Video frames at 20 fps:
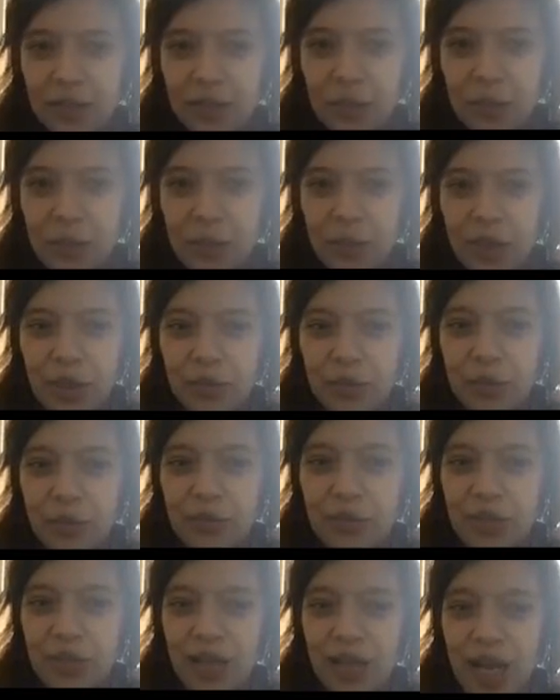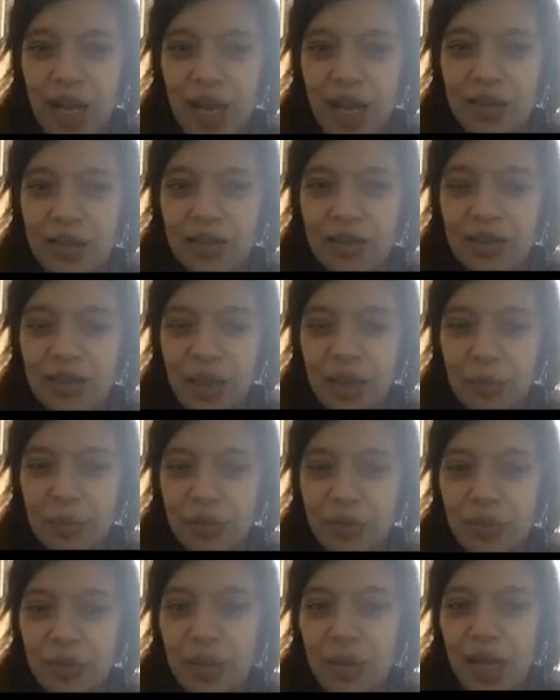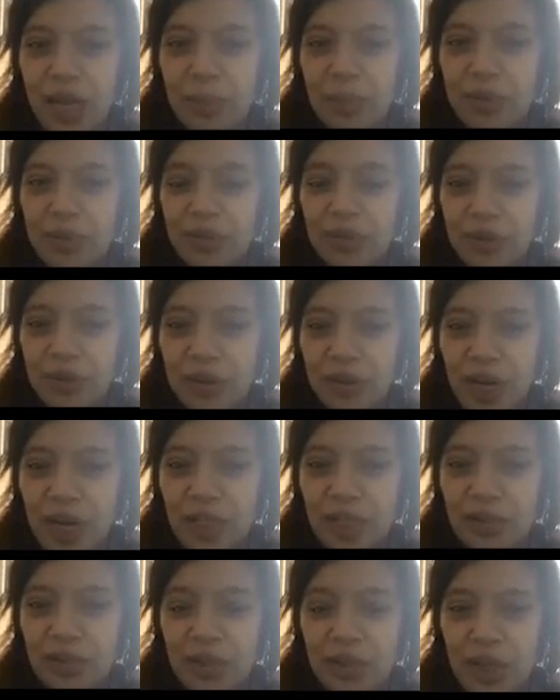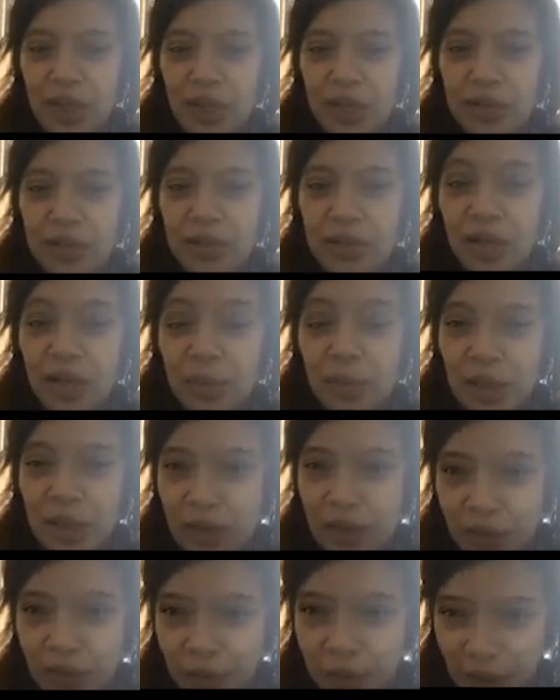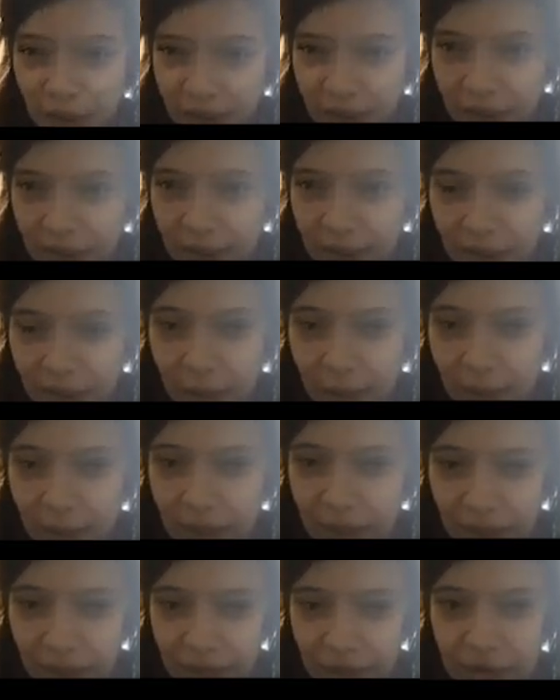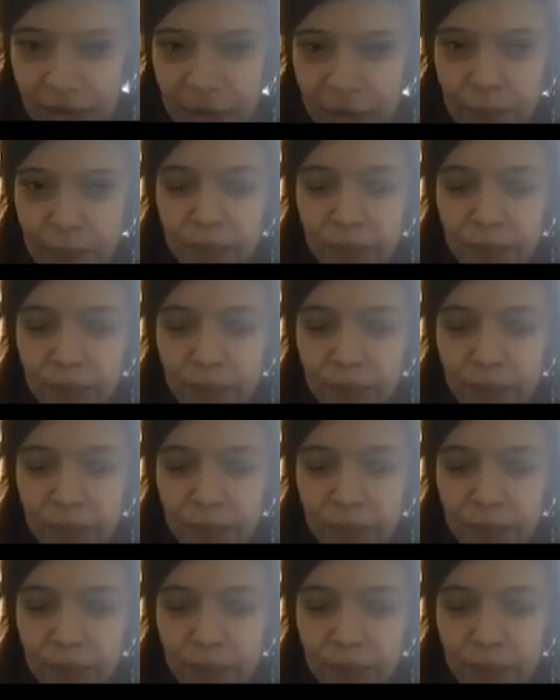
Google Universal Ads number two, and Apple Search Ads is coming right after.